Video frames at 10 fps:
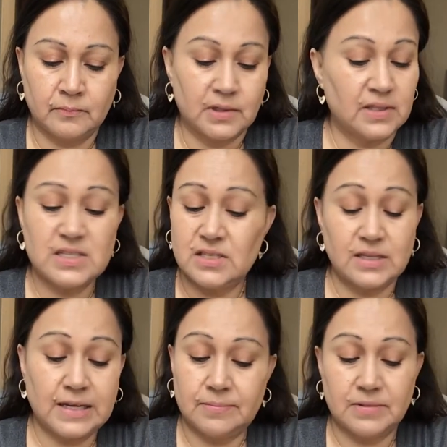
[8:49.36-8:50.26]
And this
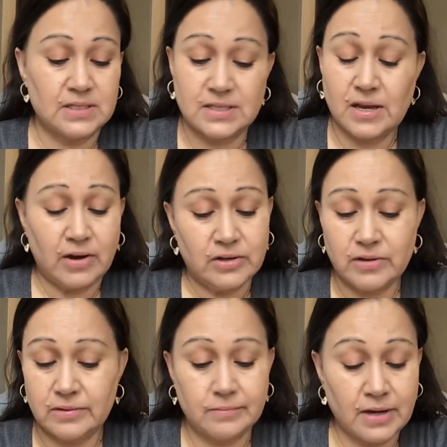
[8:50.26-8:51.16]
is how I do
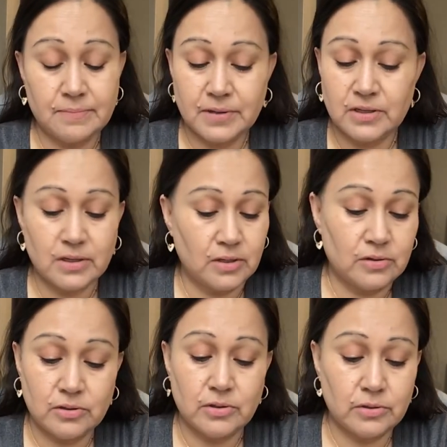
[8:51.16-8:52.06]
it. My opinion, you
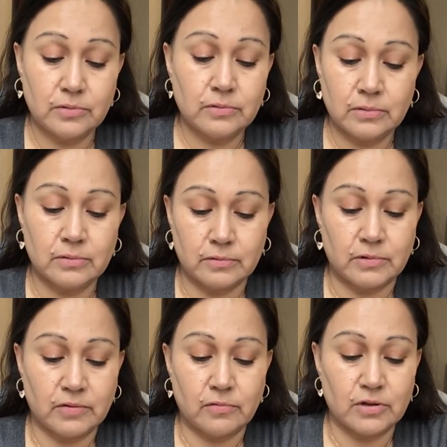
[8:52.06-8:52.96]
do you,
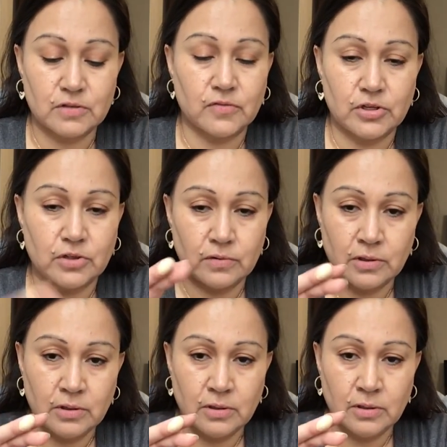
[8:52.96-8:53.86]
whatever works for you.
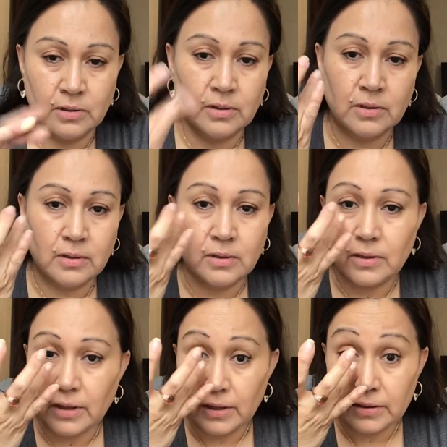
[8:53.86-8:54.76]

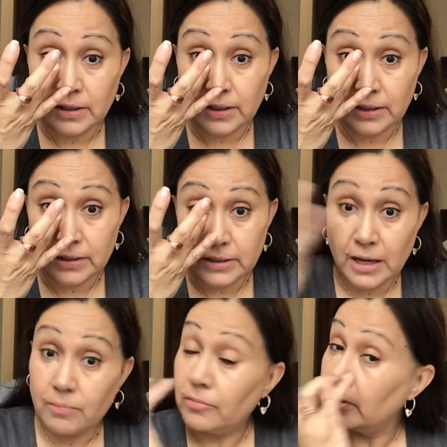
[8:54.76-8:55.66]
And then I
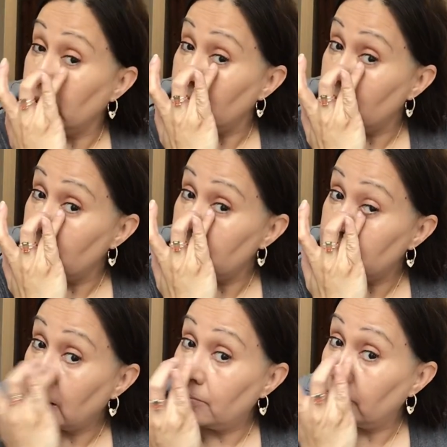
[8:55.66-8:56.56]
dab one here,
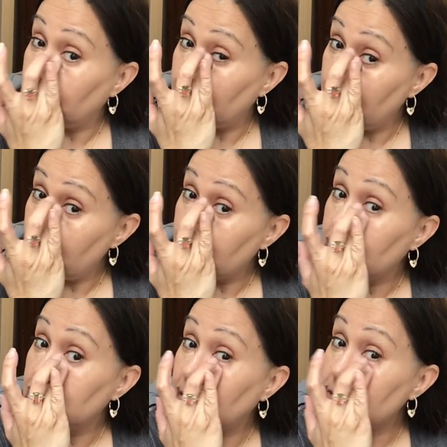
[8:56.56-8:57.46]
dab one there,
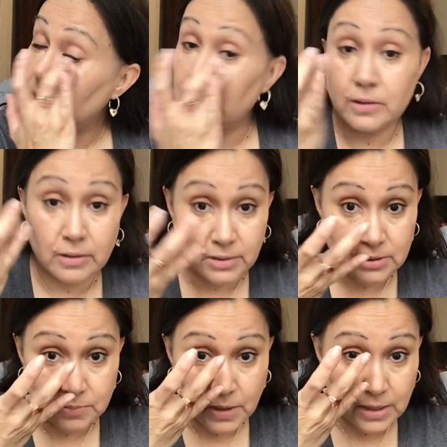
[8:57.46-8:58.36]
because that's my darkest
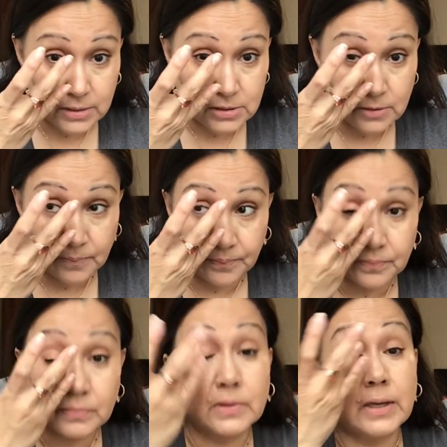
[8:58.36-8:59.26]
spots.
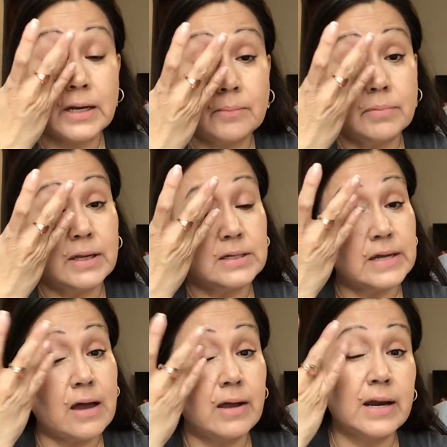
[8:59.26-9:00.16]
And I blend it
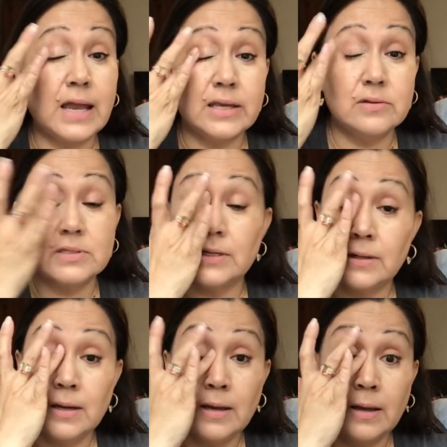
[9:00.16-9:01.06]
out, and I use it
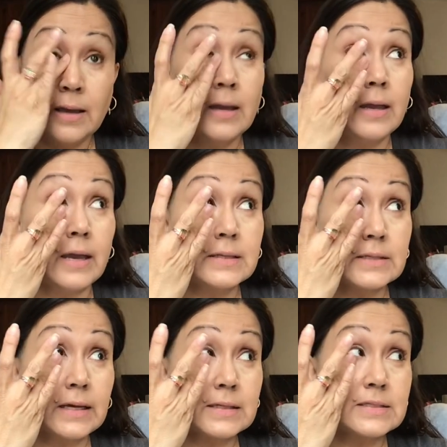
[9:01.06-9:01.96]
as
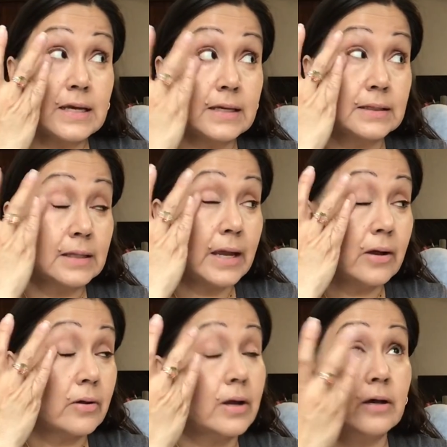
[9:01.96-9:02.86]
like a second
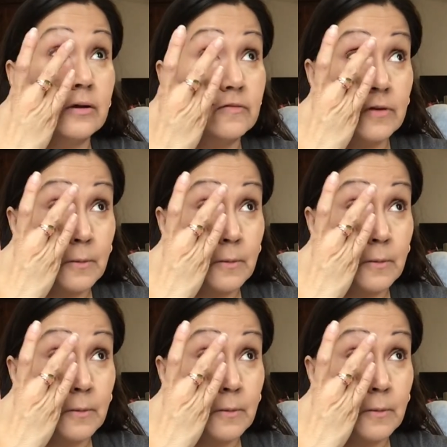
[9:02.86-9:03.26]
layer of